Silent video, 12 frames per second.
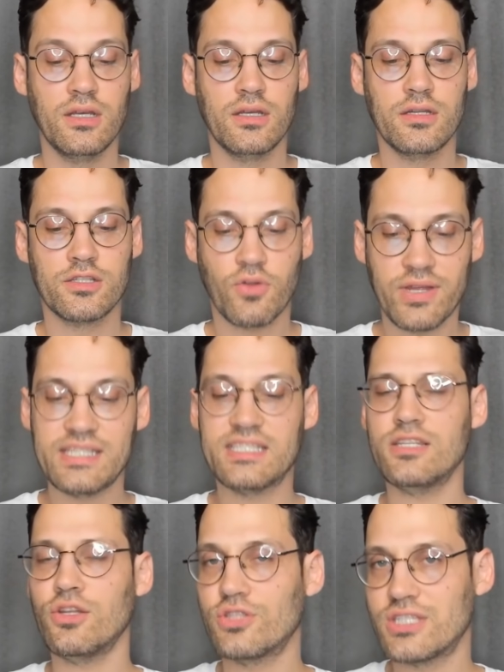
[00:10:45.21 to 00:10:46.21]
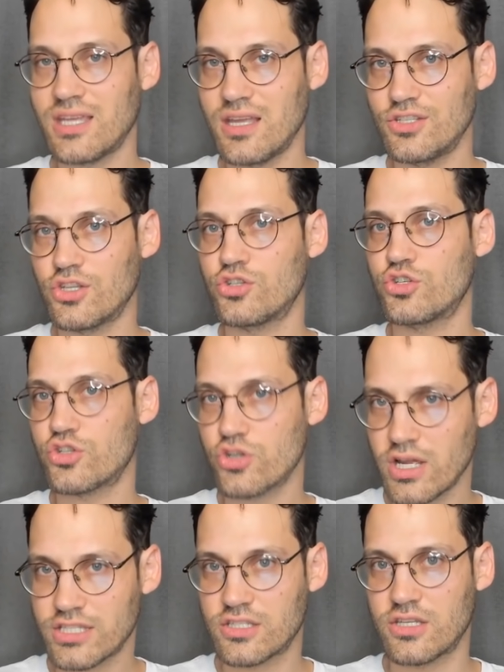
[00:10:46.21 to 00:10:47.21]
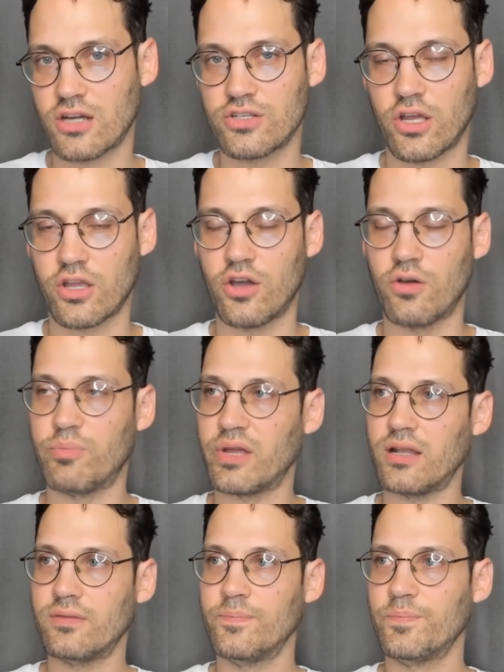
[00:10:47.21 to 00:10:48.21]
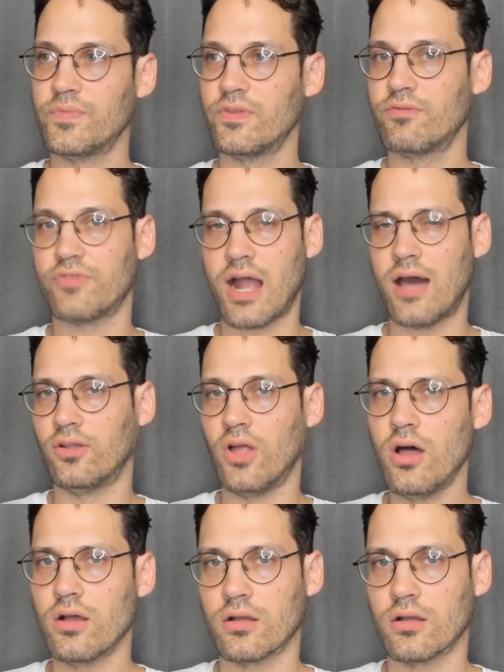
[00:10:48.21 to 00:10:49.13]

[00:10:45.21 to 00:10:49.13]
So I still tend to trust DuckDuckGo, but for how long?